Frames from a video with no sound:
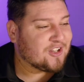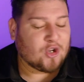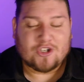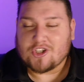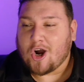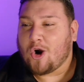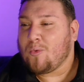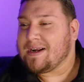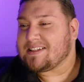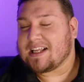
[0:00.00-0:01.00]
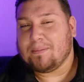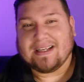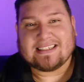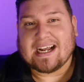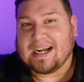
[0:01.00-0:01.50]
There's always going to
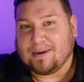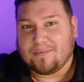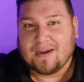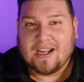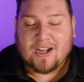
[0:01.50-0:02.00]
be a time